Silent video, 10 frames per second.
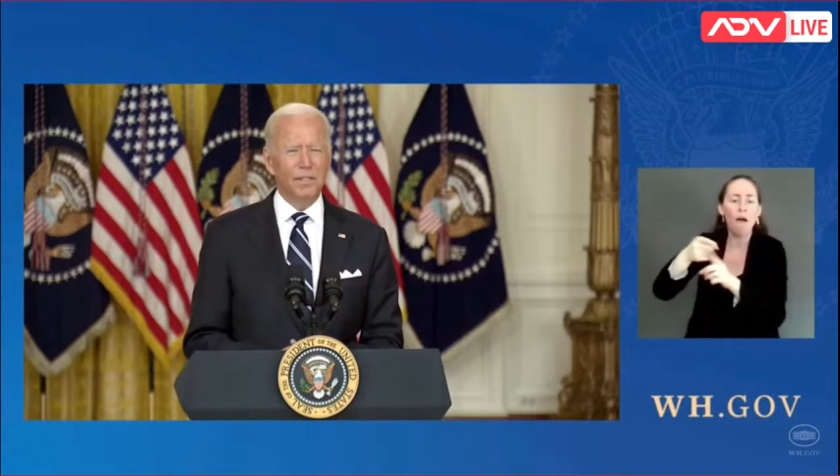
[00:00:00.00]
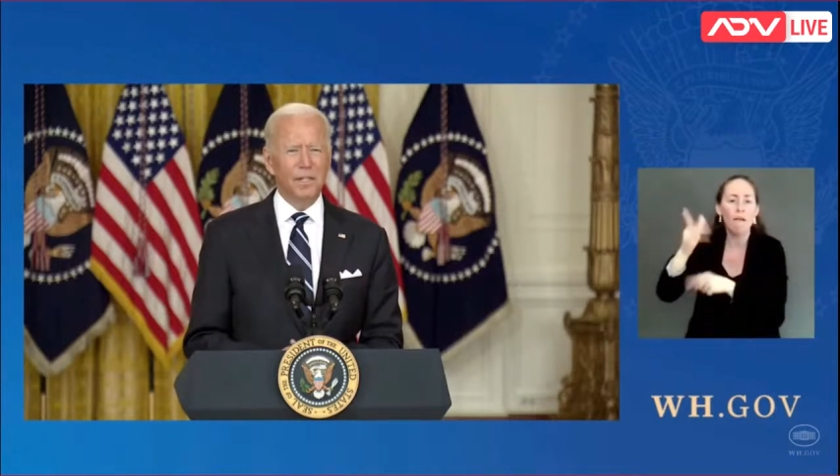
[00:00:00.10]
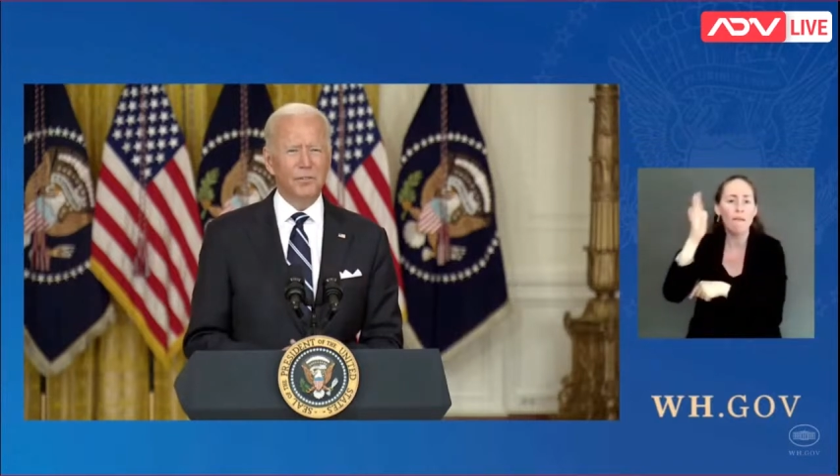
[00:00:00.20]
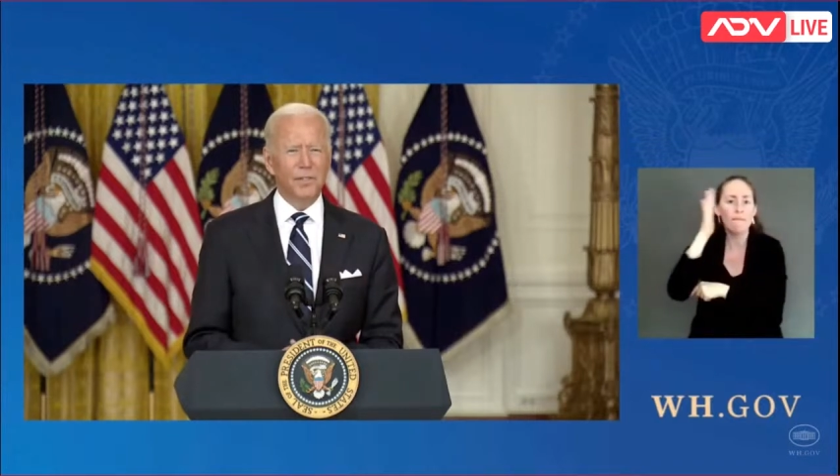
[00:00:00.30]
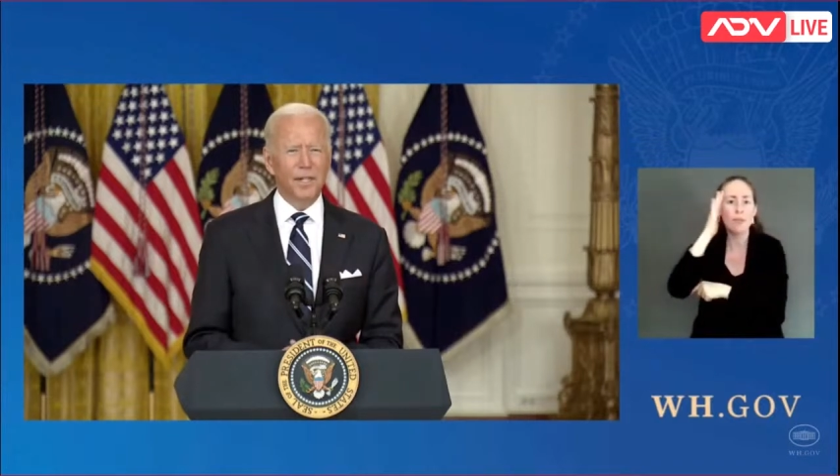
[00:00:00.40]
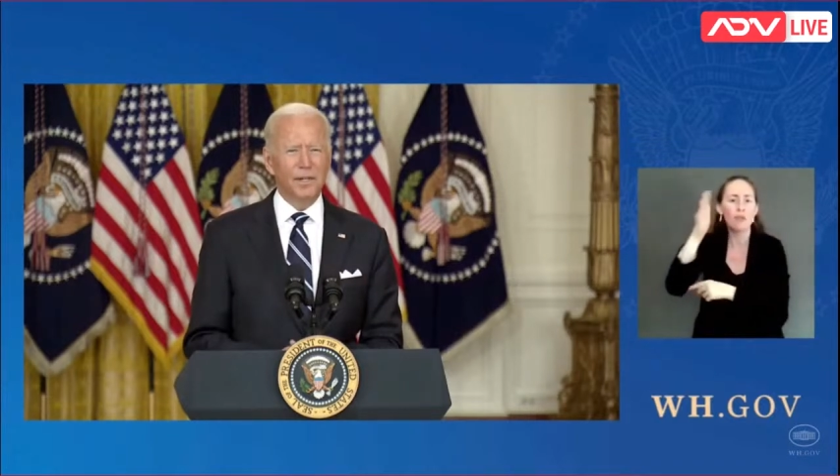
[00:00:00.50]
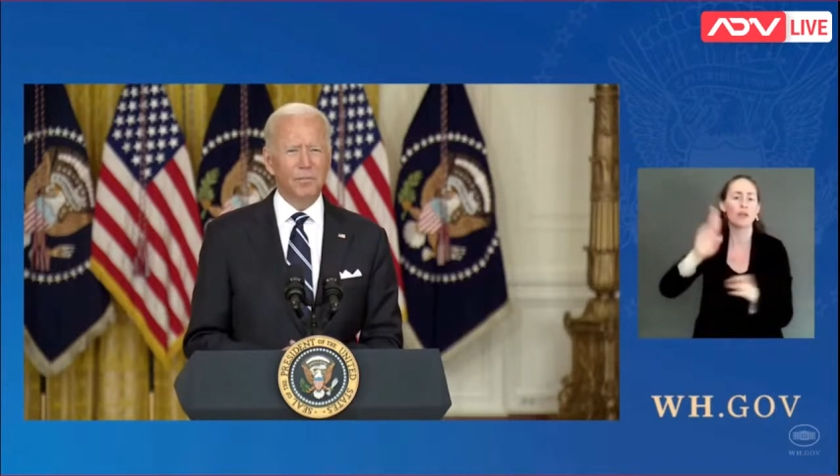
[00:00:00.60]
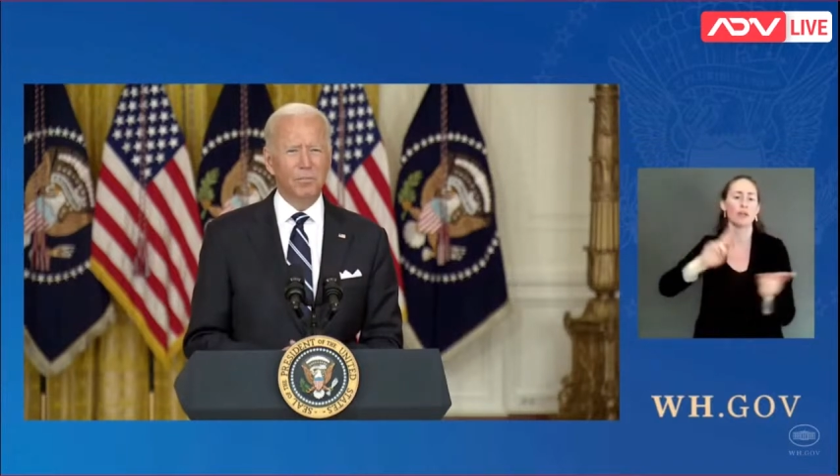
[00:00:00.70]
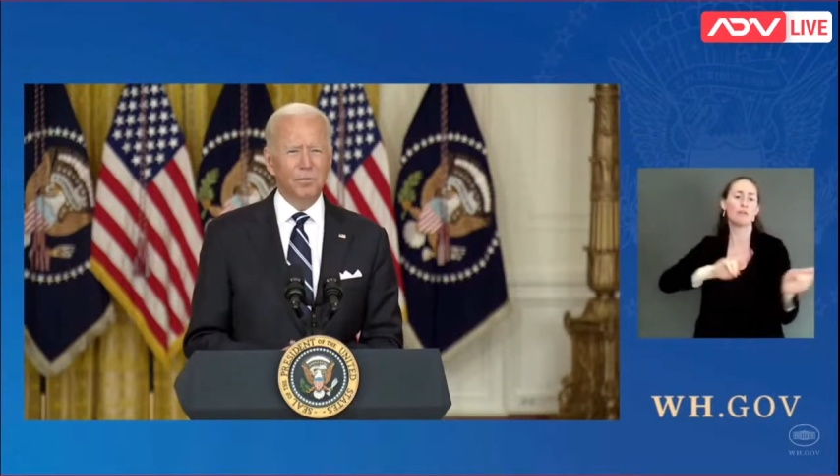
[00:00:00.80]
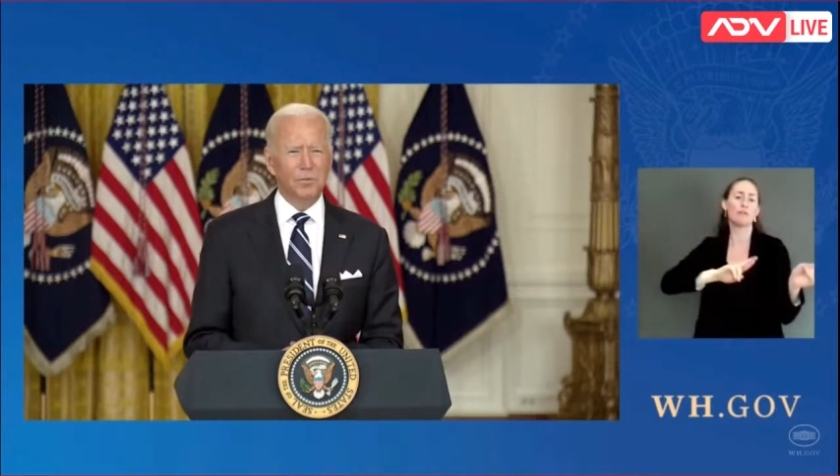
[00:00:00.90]
adult to
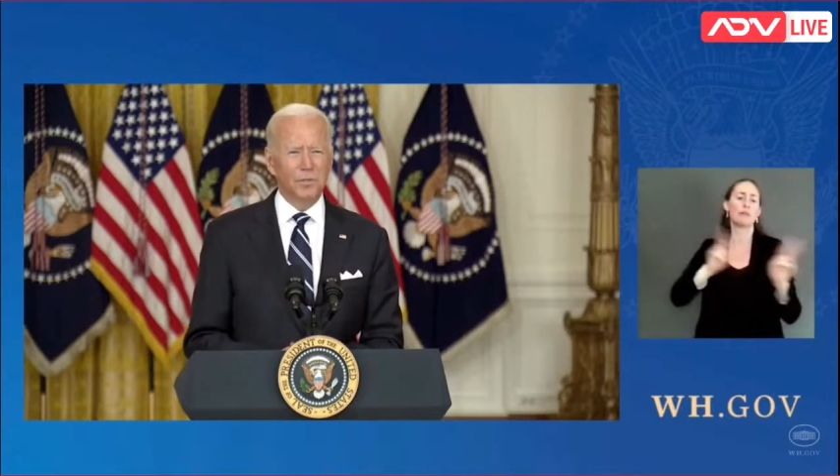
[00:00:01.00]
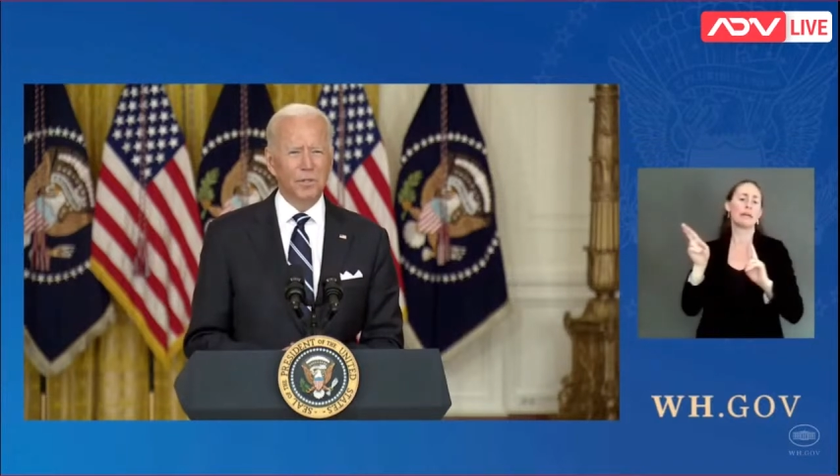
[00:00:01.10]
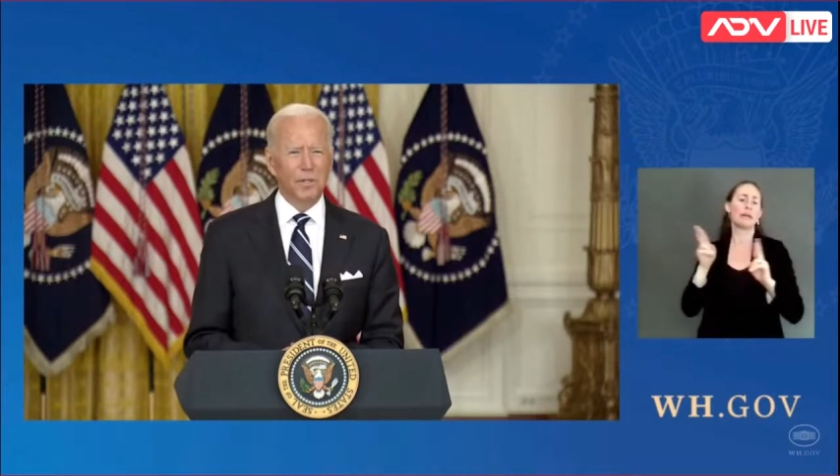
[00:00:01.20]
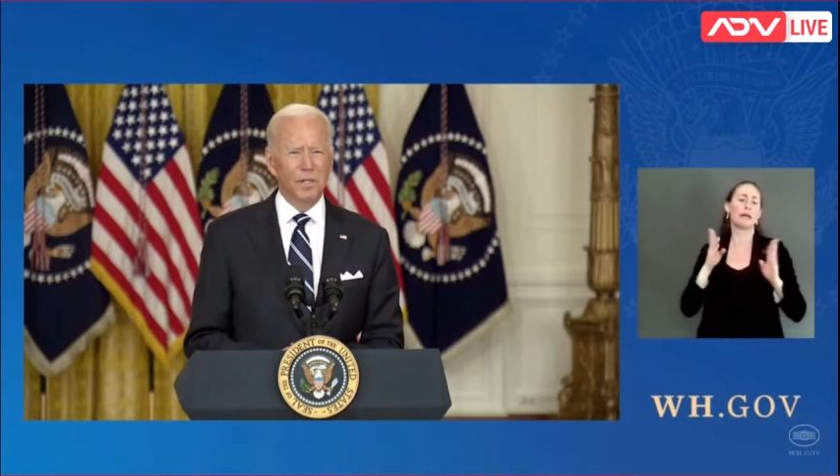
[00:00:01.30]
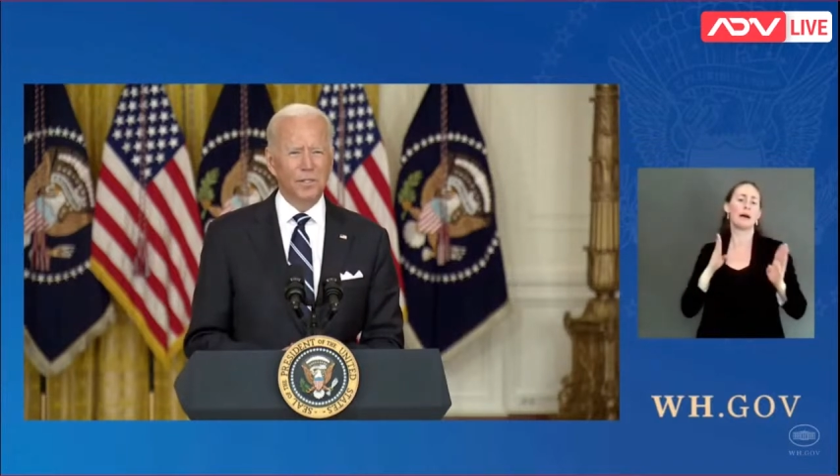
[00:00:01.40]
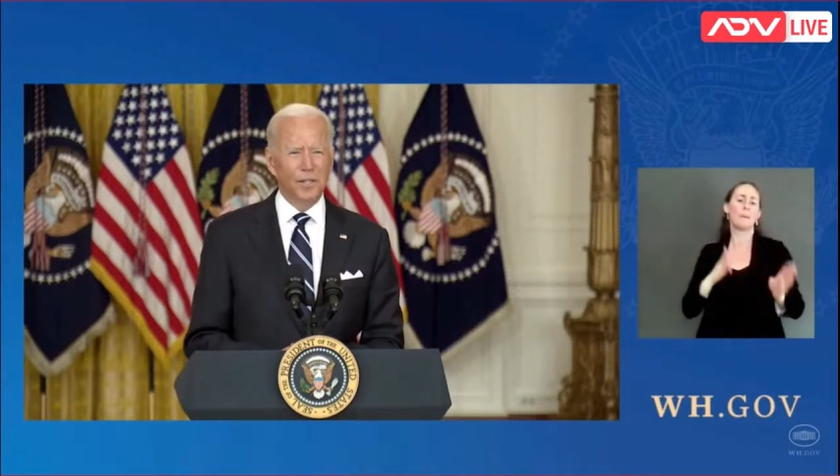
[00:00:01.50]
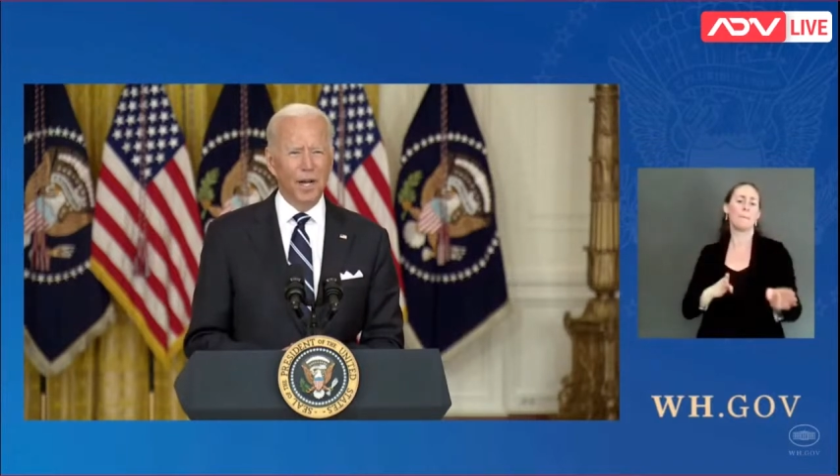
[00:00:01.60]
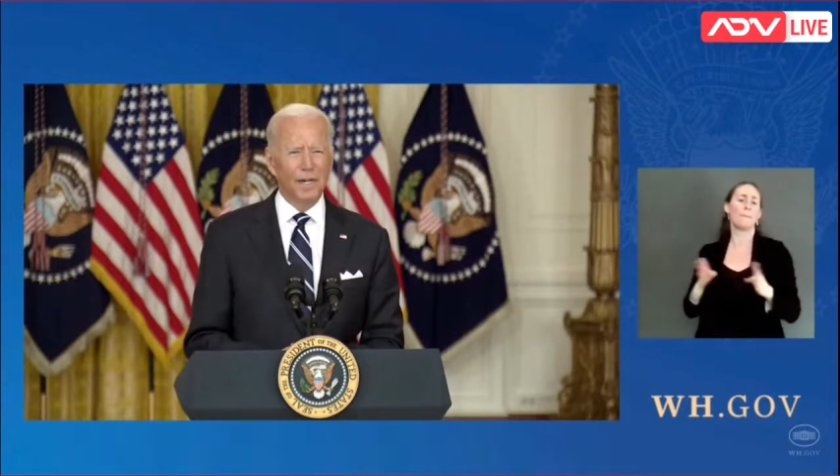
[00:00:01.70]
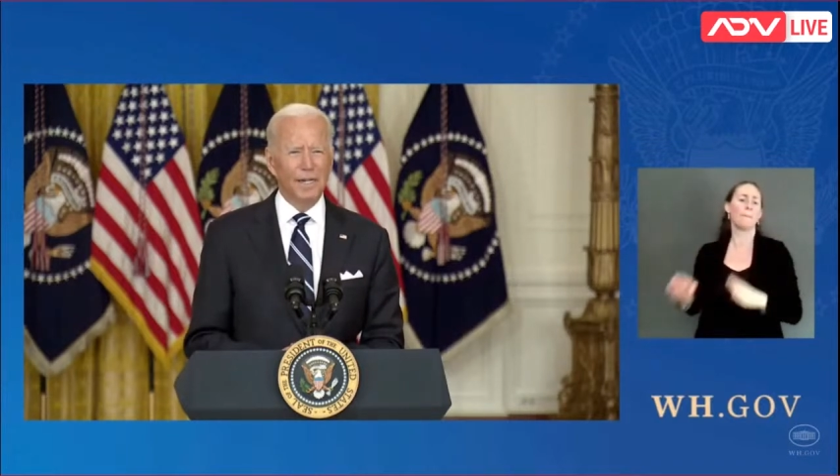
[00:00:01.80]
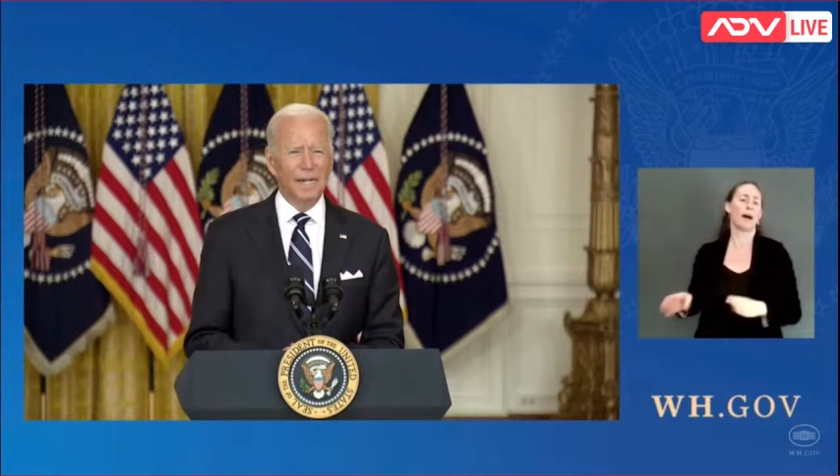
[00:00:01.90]
get a booster
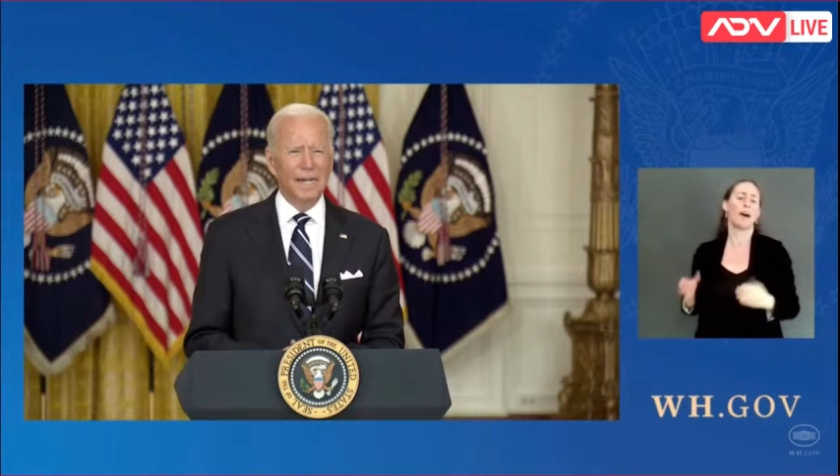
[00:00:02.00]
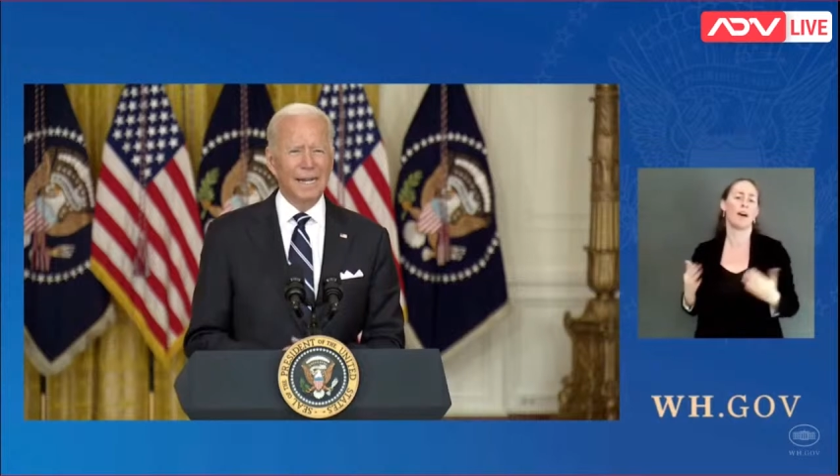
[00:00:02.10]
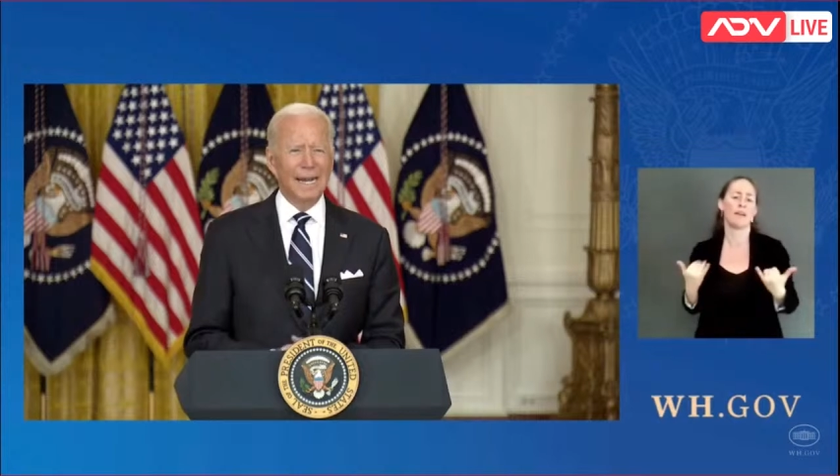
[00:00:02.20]
shot